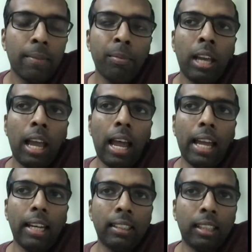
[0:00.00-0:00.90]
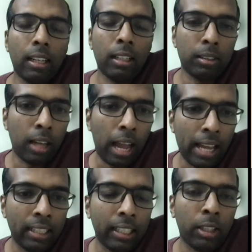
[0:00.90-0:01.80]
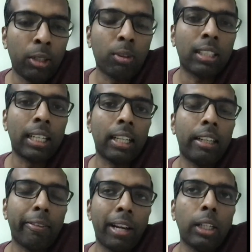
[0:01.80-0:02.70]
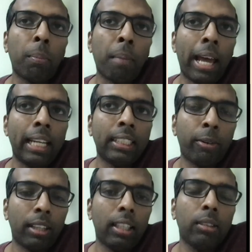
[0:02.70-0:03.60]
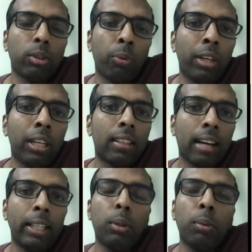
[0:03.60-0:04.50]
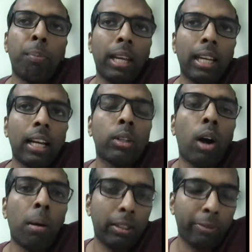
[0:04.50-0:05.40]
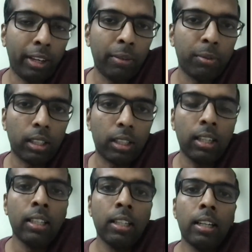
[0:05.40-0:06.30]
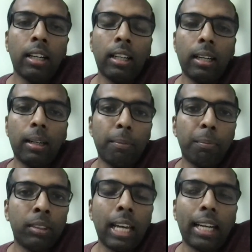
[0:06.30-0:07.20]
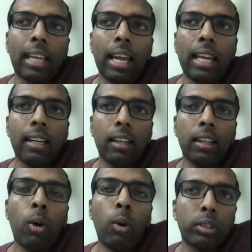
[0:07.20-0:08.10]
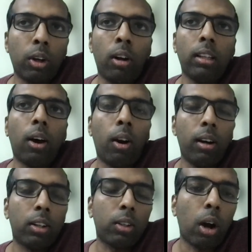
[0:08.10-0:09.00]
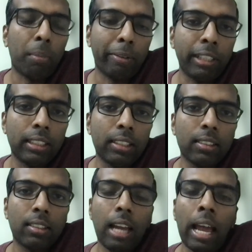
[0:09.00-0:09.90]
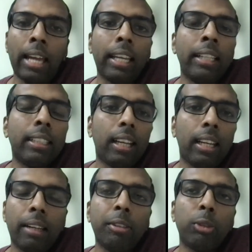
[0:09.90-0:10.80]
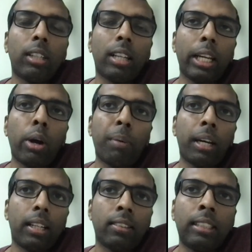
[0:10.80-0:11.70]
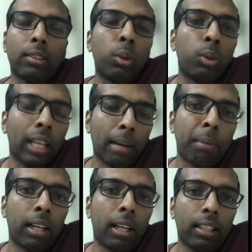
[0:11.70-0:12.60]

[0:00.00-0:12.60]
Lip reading: And it was getting difficult to manage everything. So we tried to bring a common framework that can host all common features, and individual training operators just do their part,